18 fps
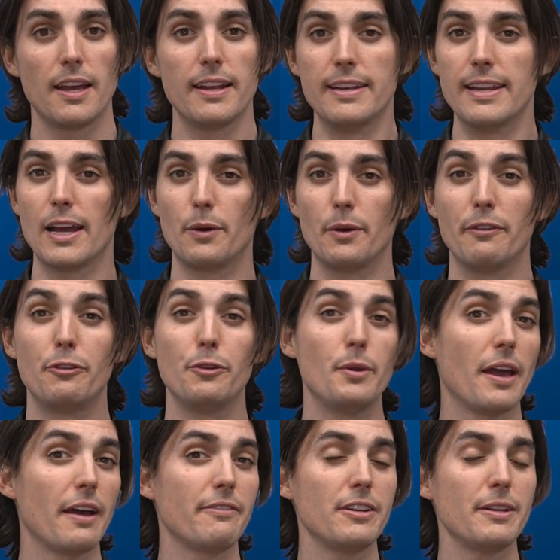Now, if
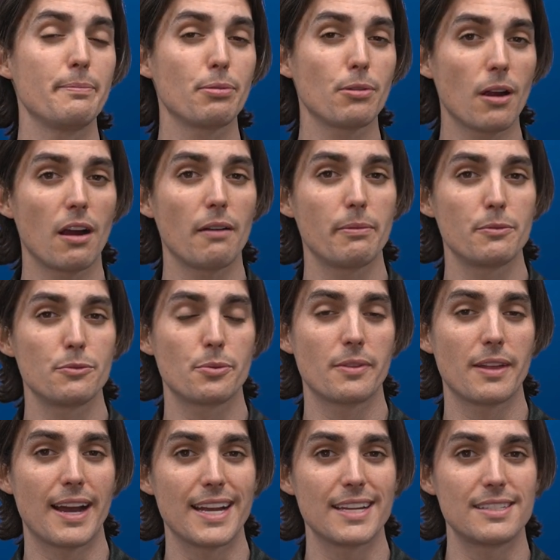you have any problems
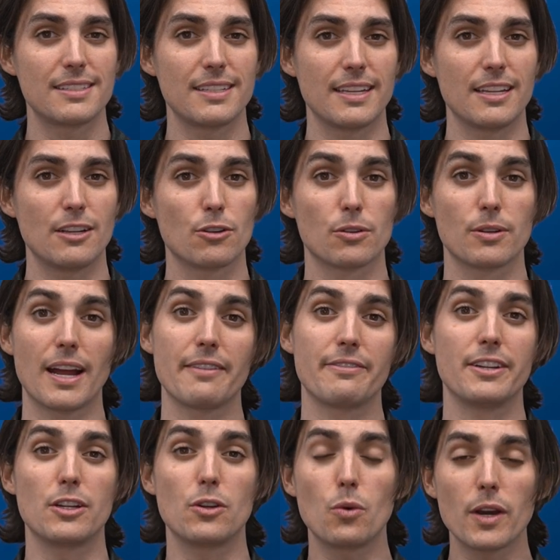with IC or
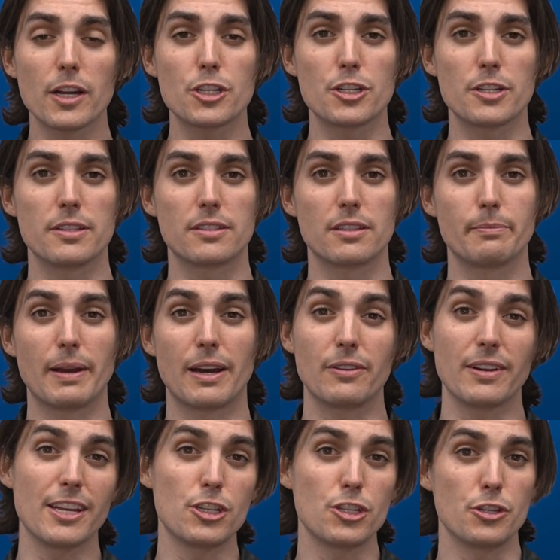have any questions
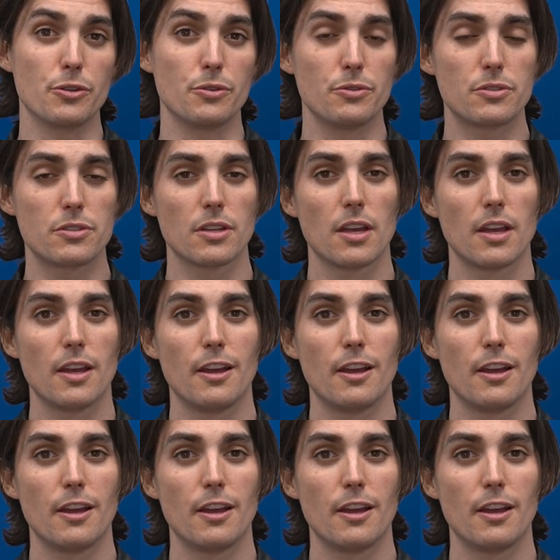about issues,